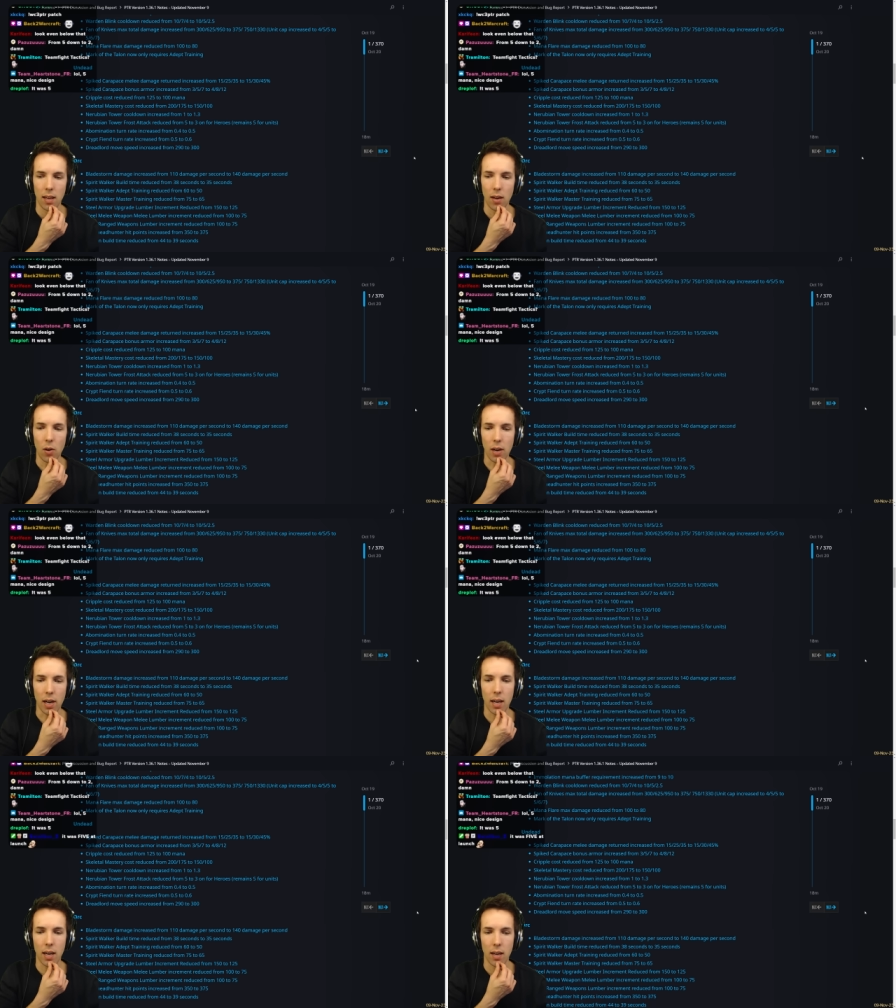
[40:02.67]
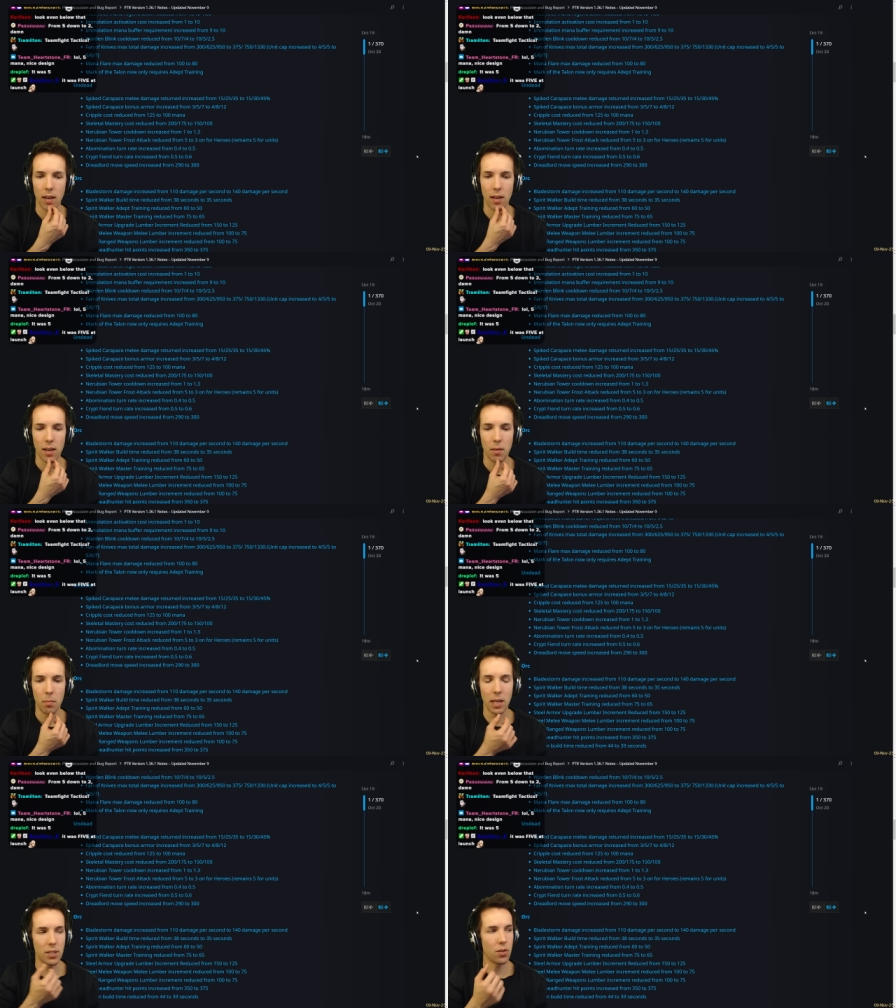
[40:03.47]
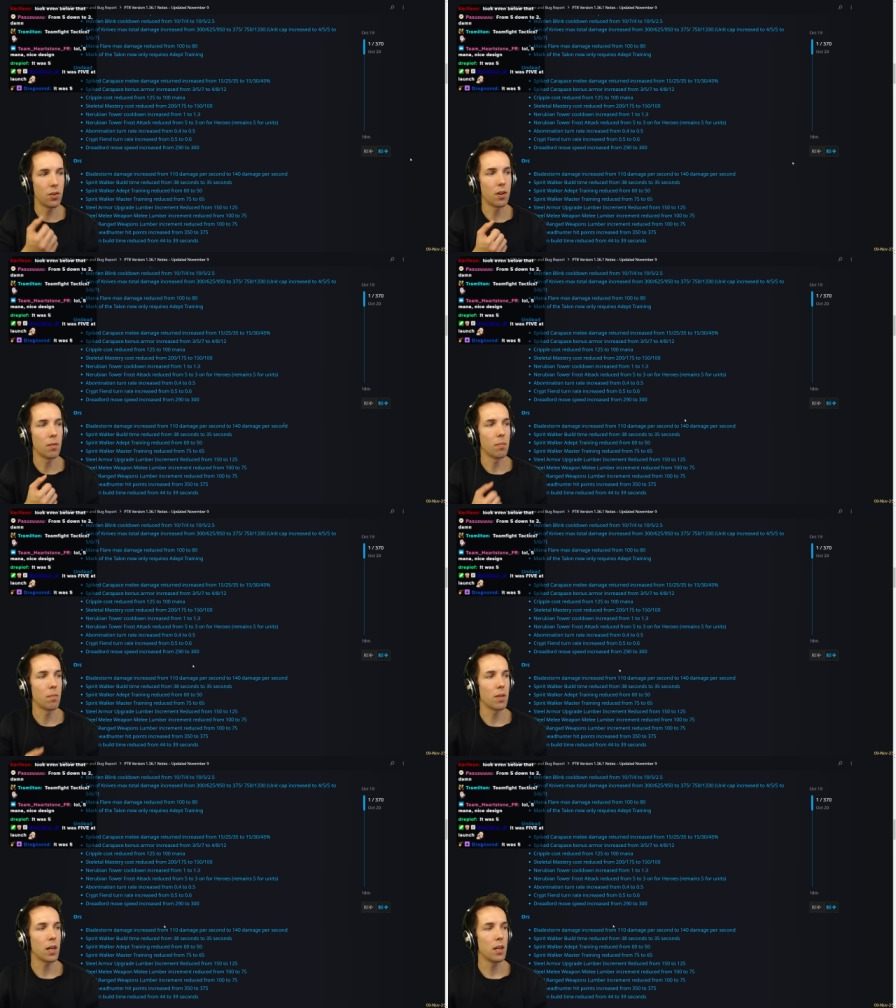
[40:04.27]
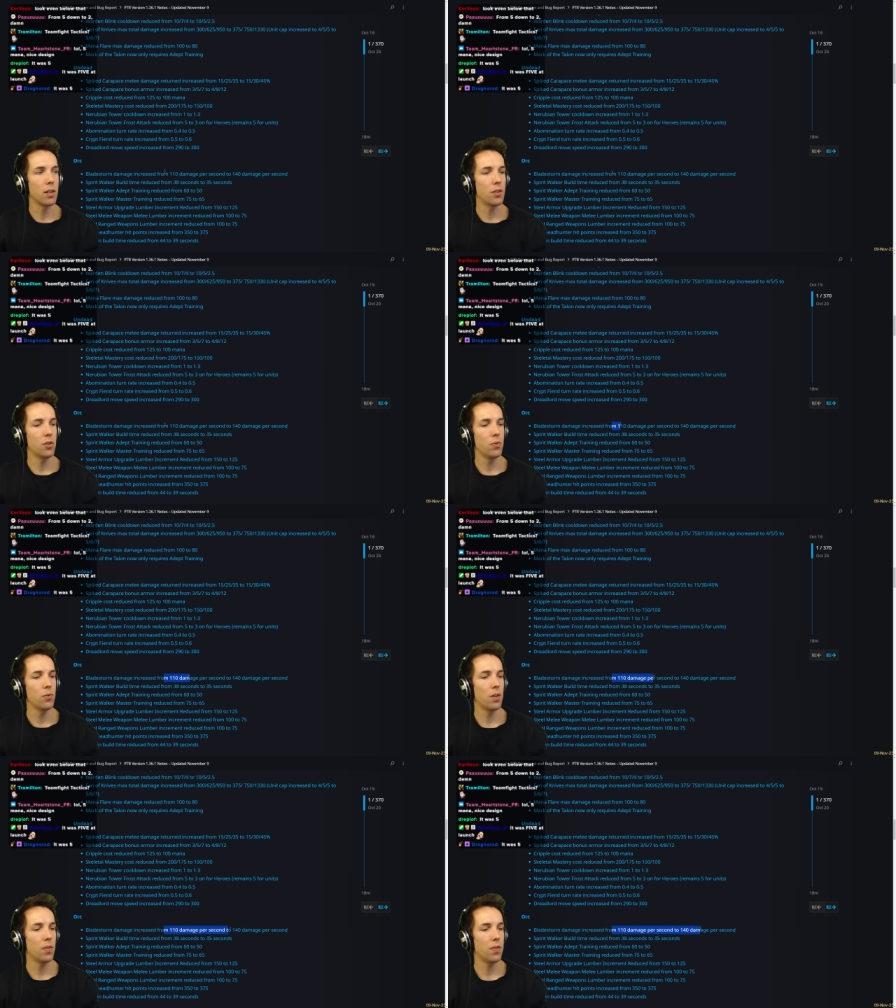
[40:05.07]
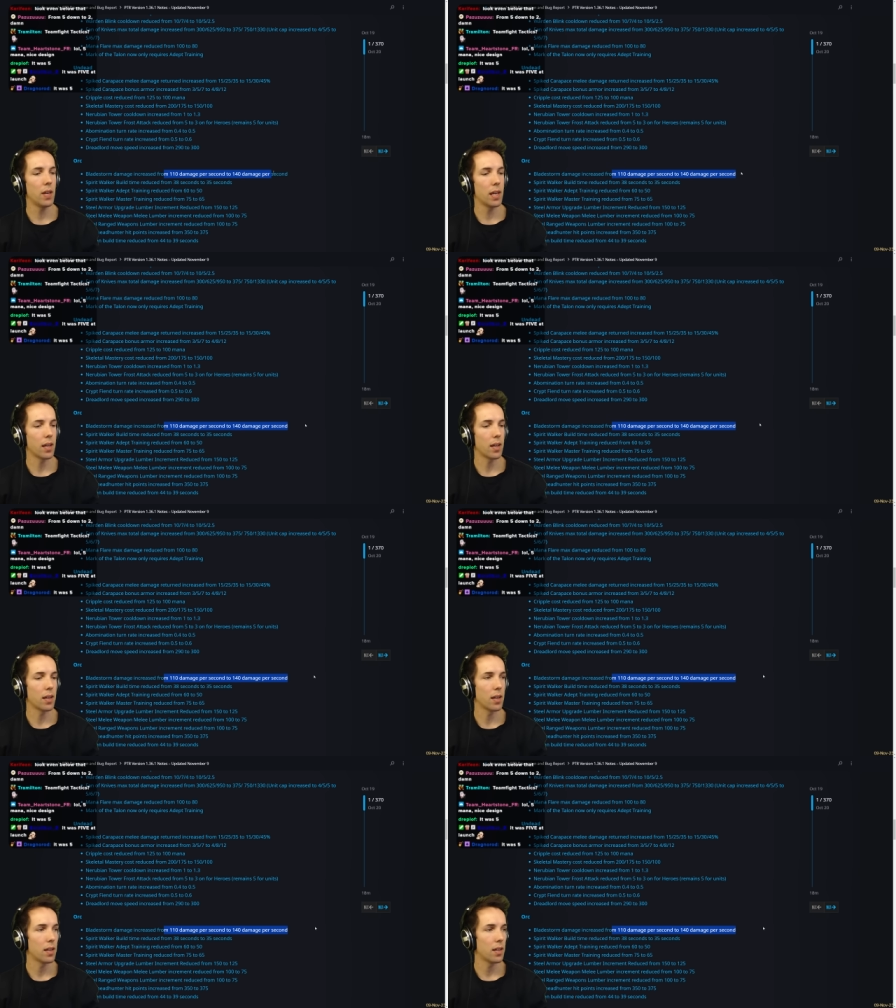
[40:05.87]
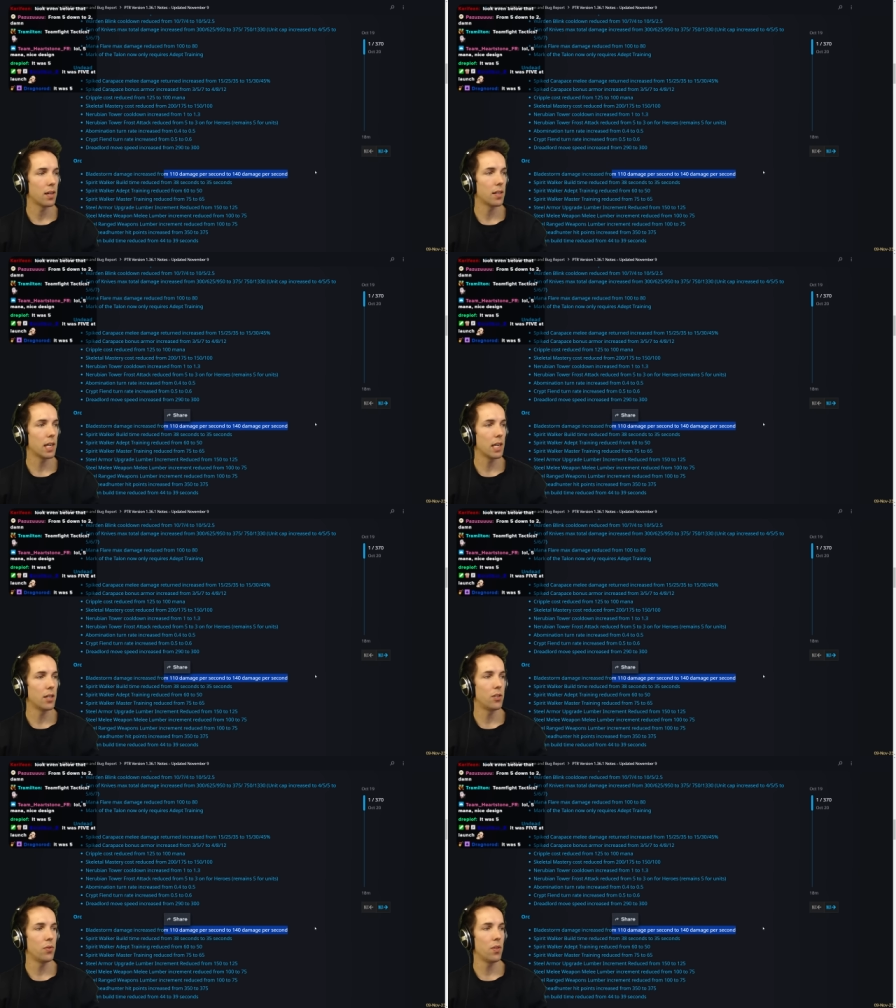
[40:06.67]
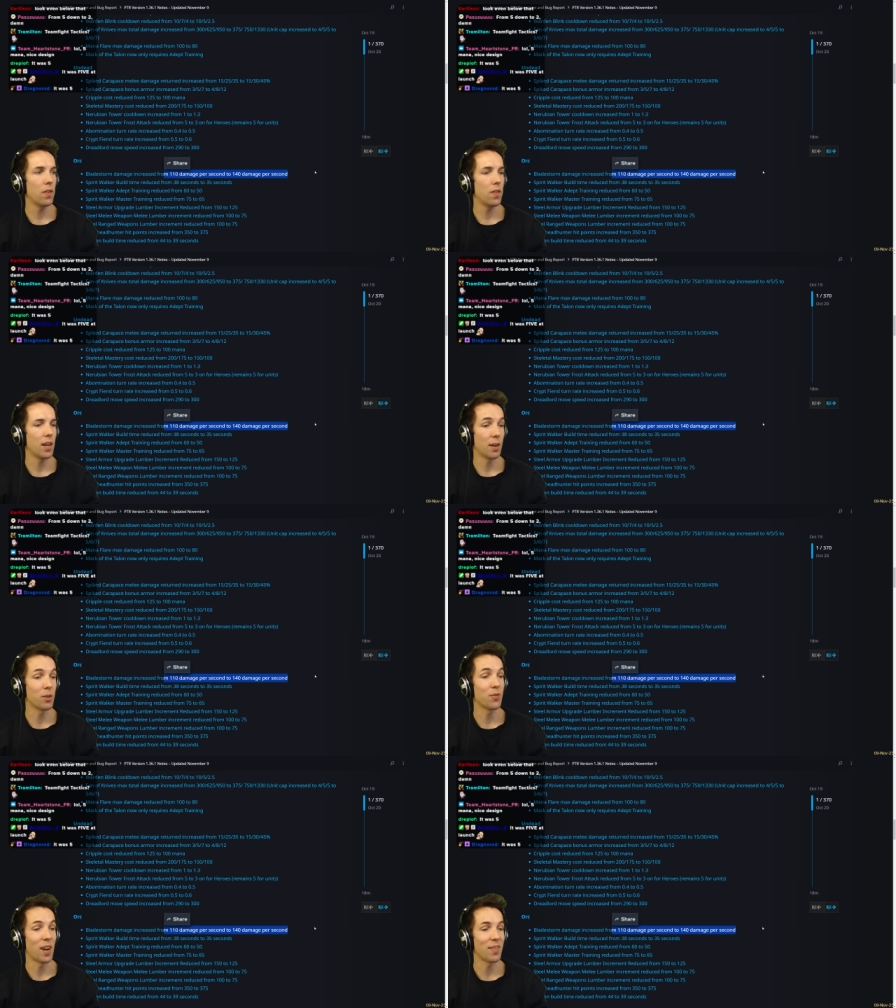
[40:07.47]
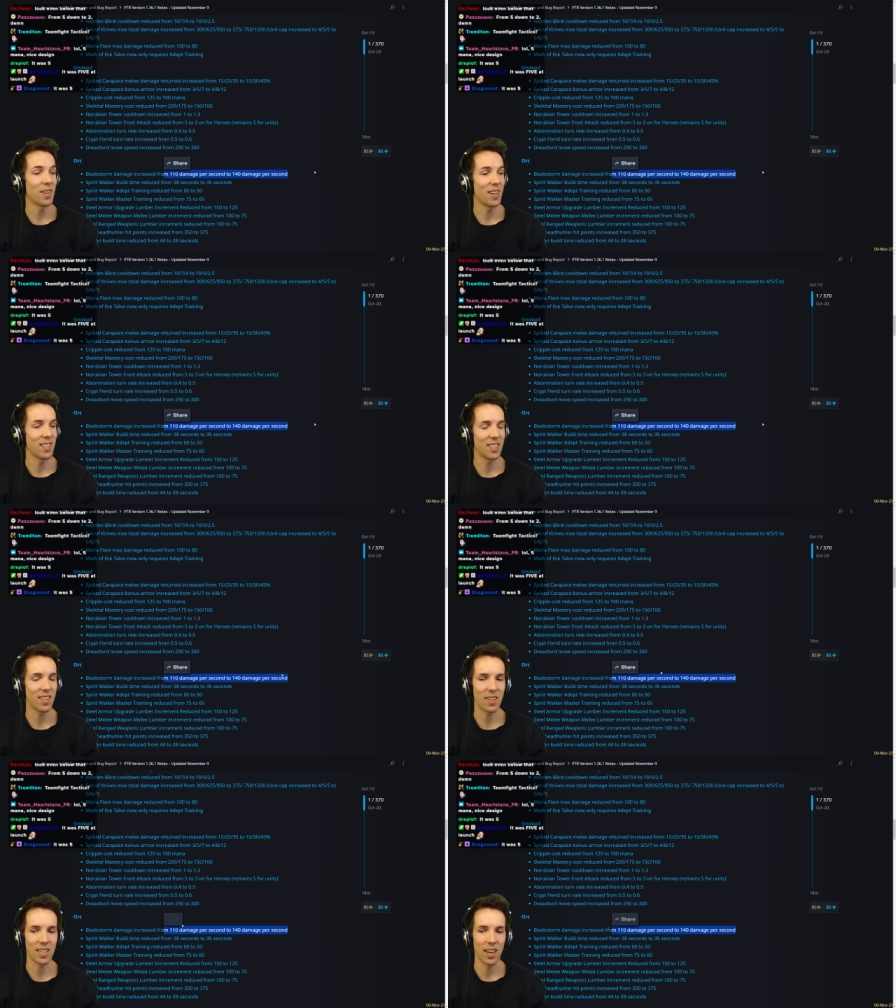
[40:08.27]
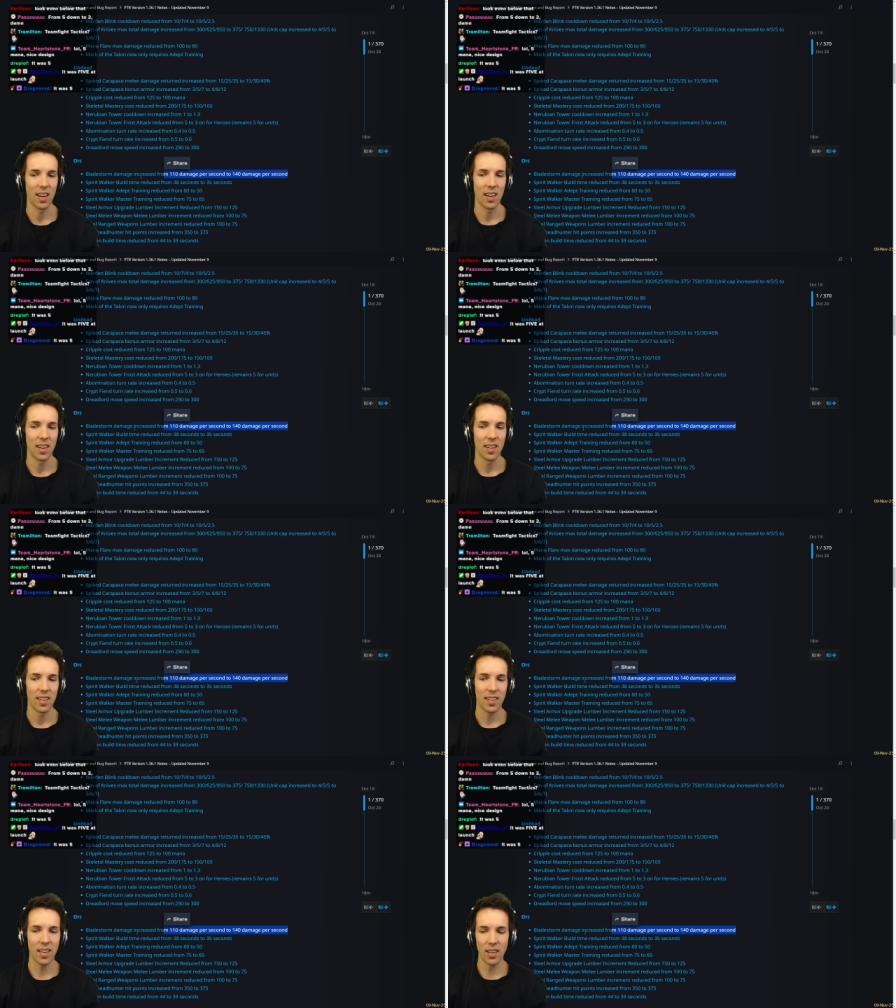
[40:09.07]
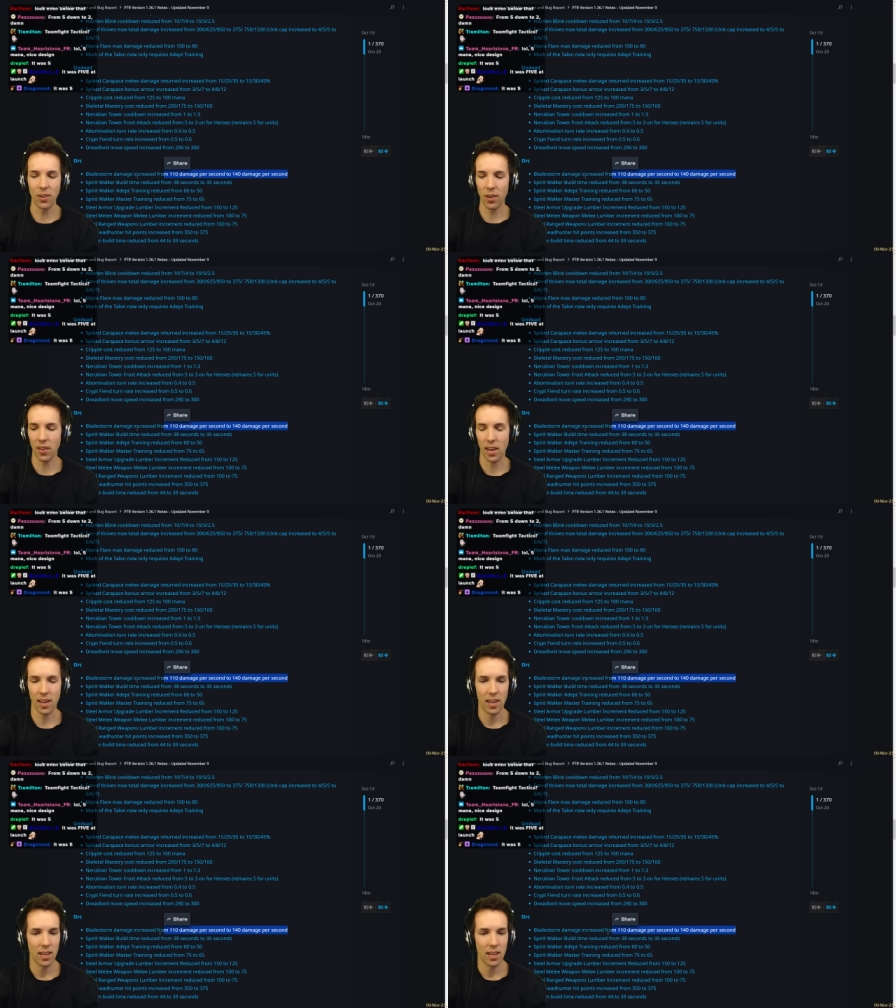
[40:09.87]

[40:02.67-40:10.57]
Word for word: Orc! Bladestorm! They're gonna do the thing. They're gonna do the thing. It was five at launch? Crazy. They're gonna do the thing.